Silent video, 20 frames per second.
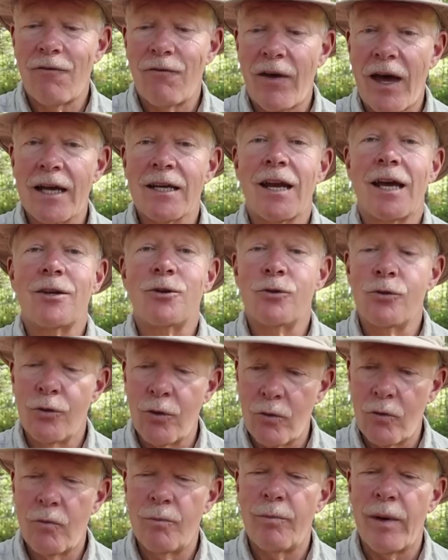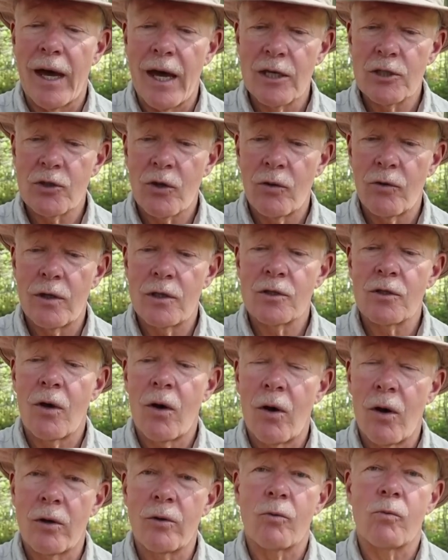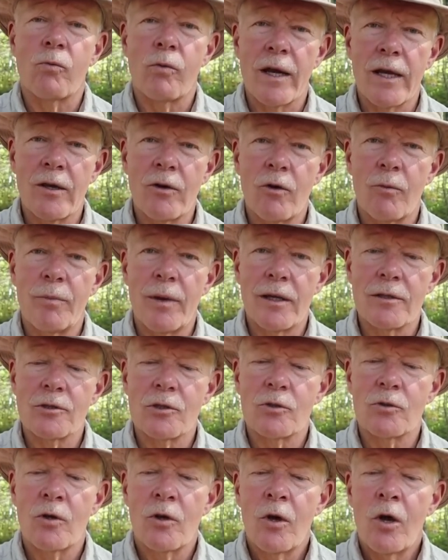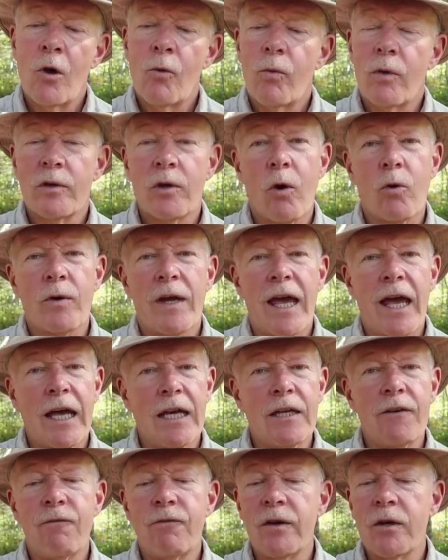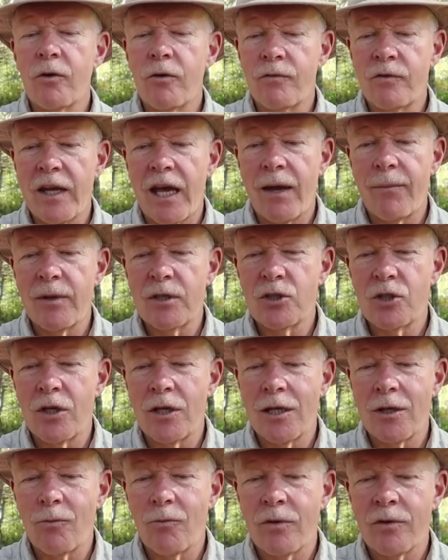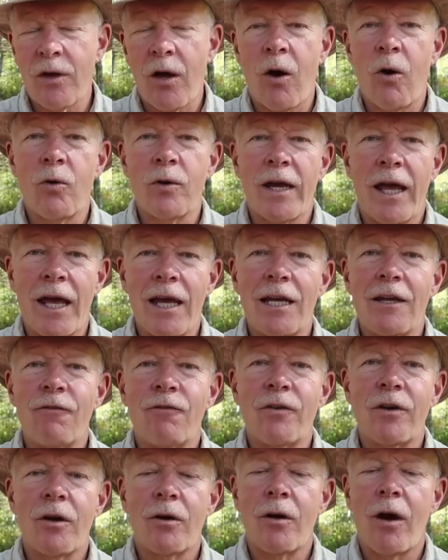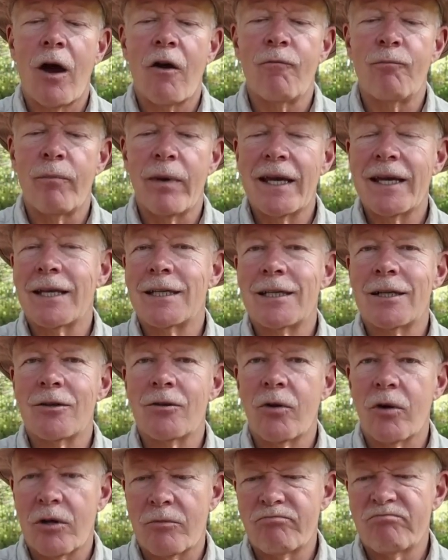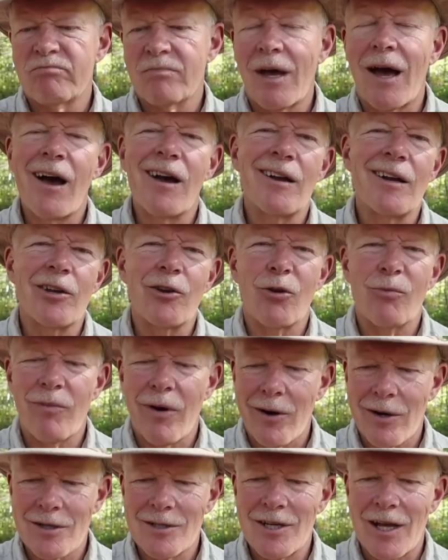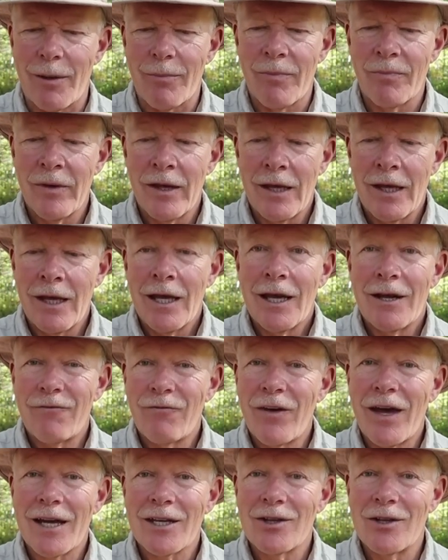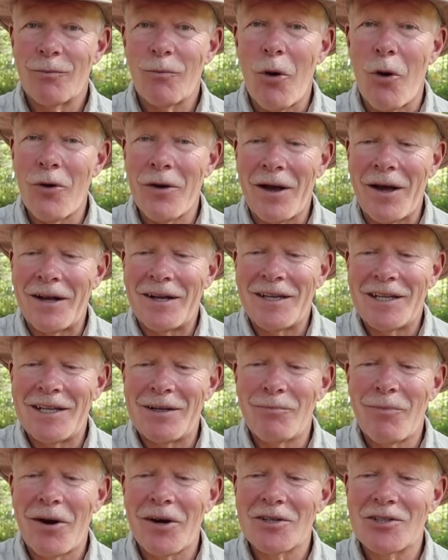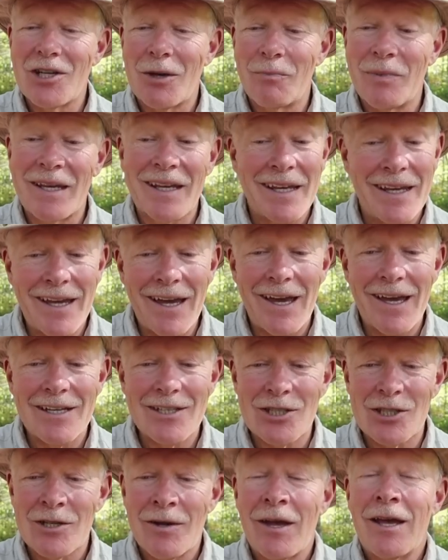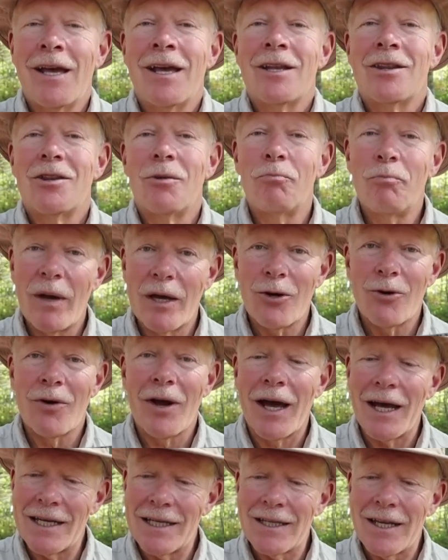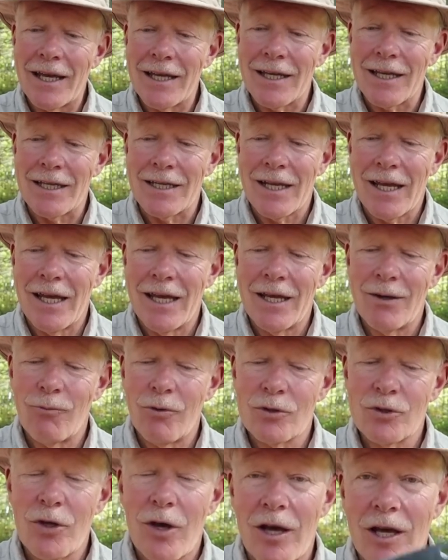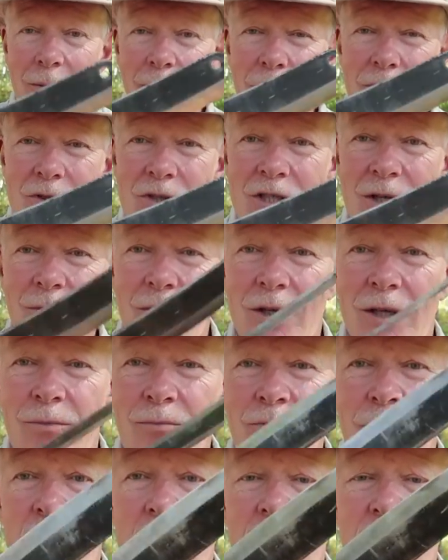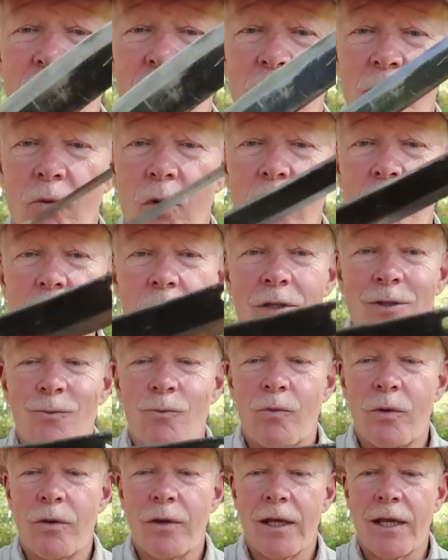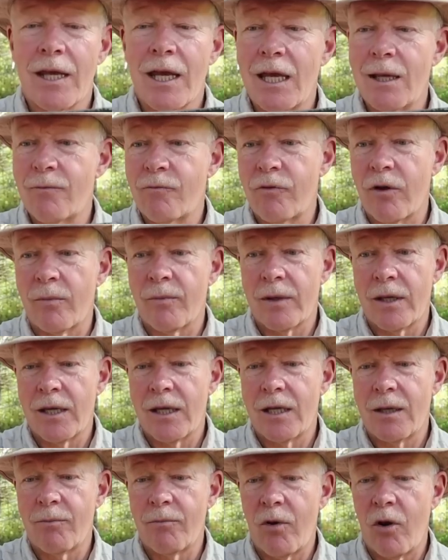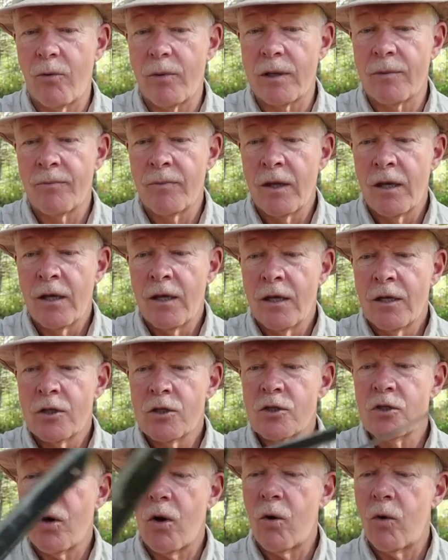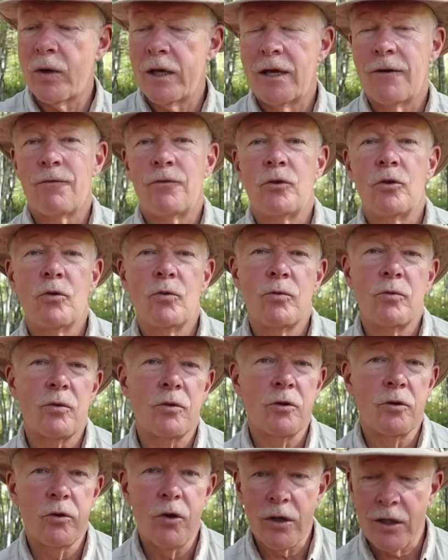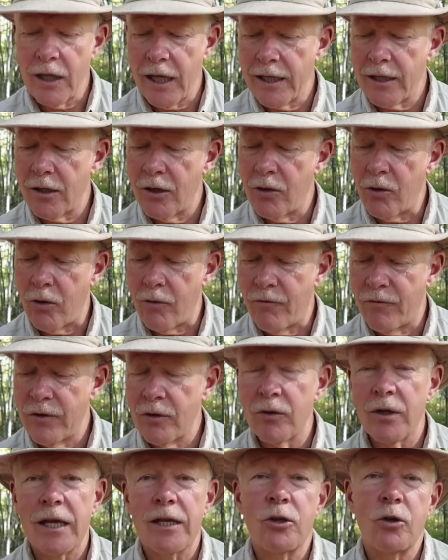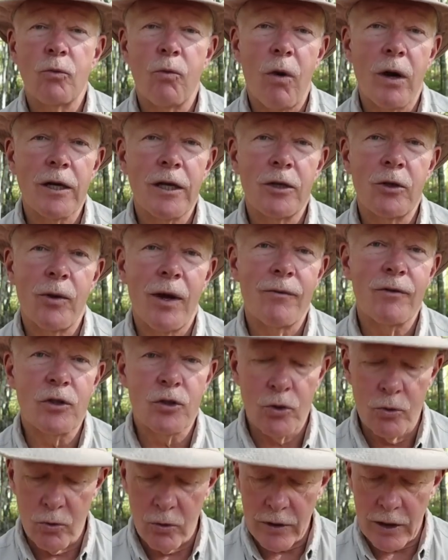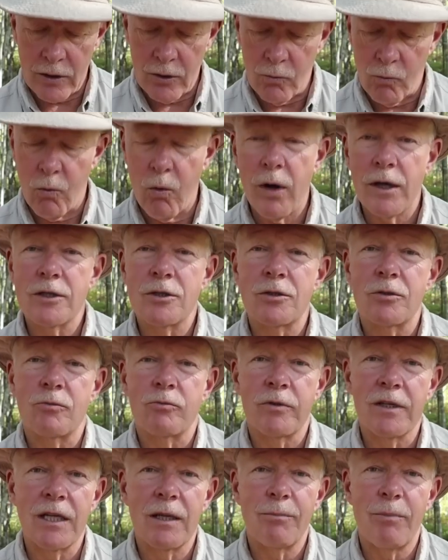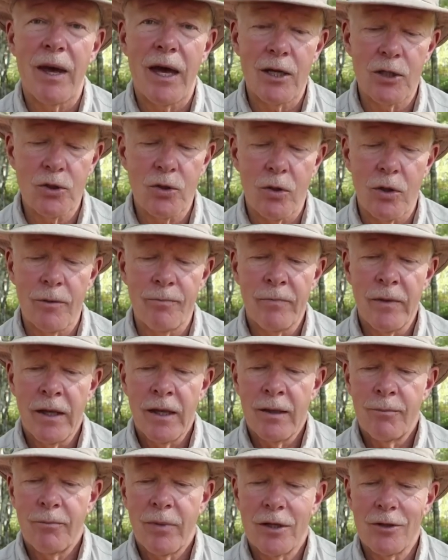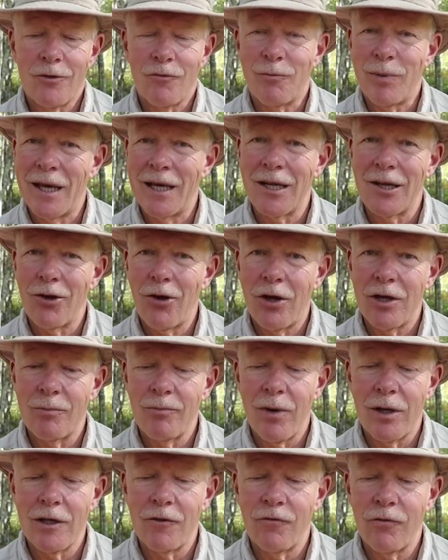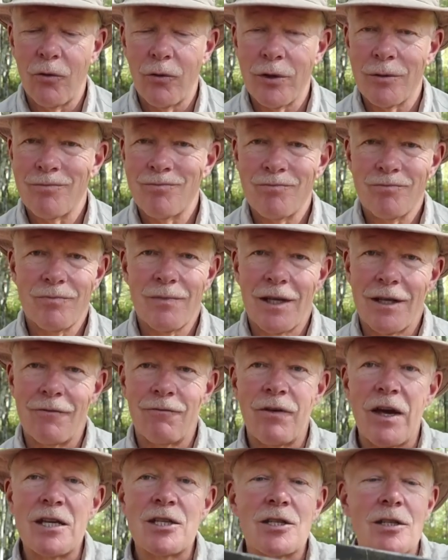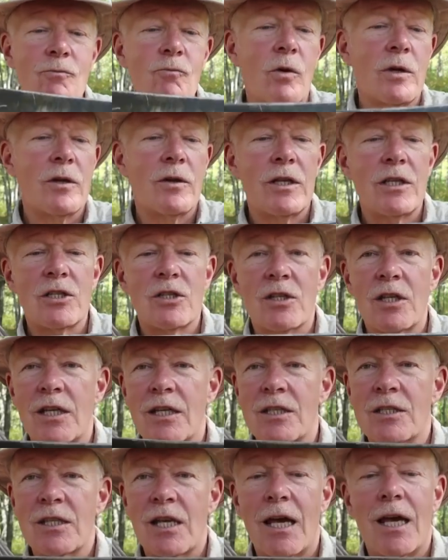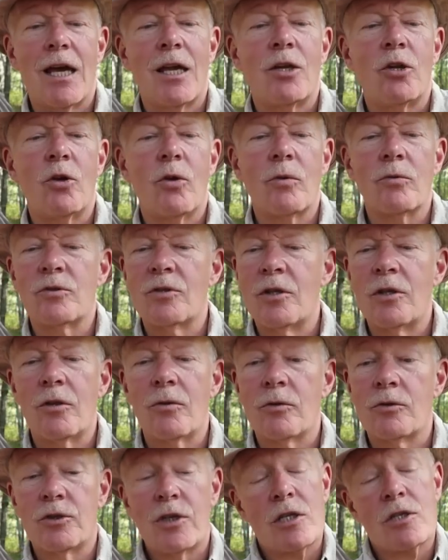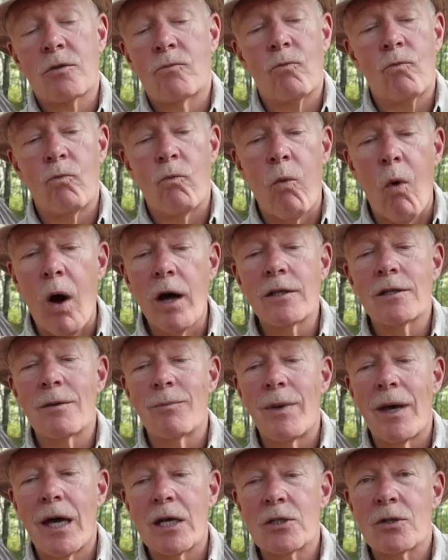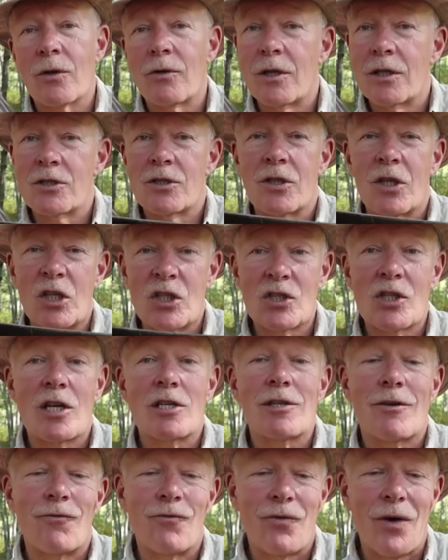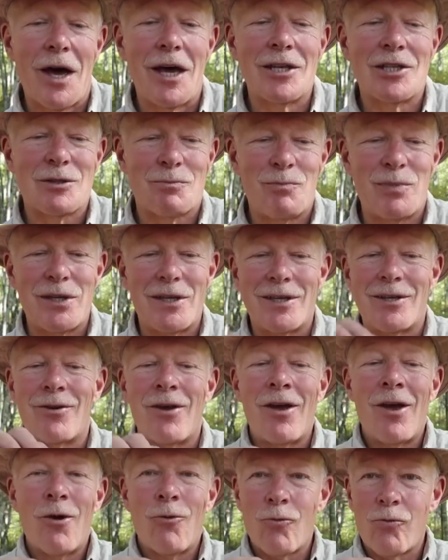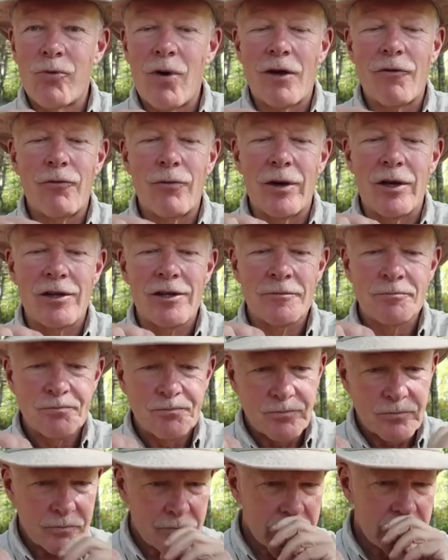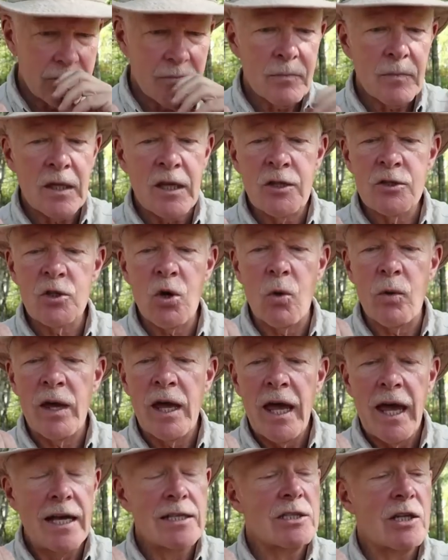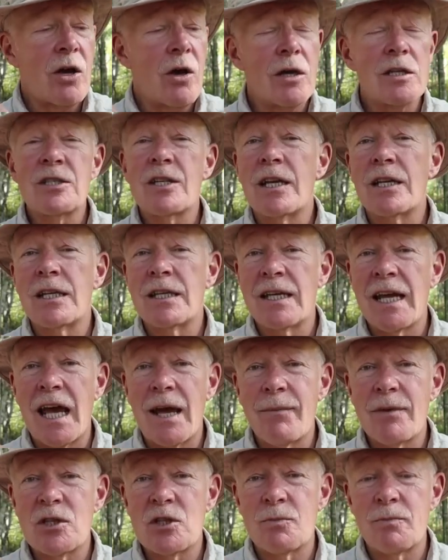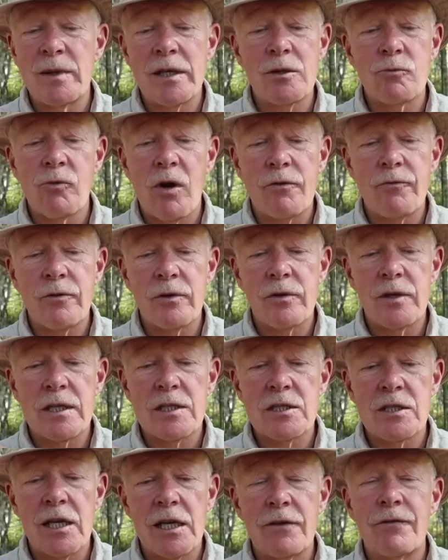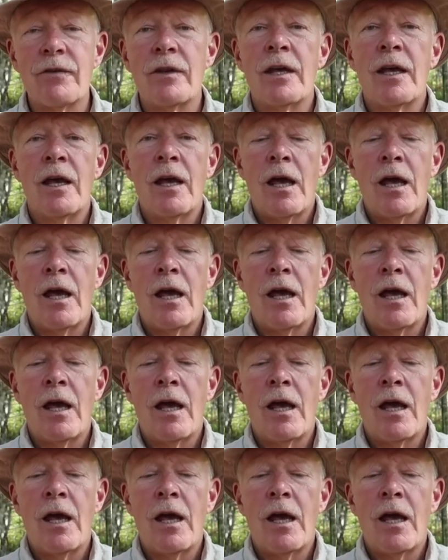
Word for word: In fact, I do bash on this on a regular basis without any fear of damage in it, without any fear of making it look ugly or marked up. In fact, the more ugly and marked up it gets, the better I like it. And we'll talk about some of the marks that are on this and where they came from in a moment. So if you look like or feel like you want it, you have a tool that you want to really bash on, but you've paid a lot of money for it, invest in one of these things and you'll you'll just want to bash on this. This just invites being rough with. So, has it caused any damage being rough with this knife?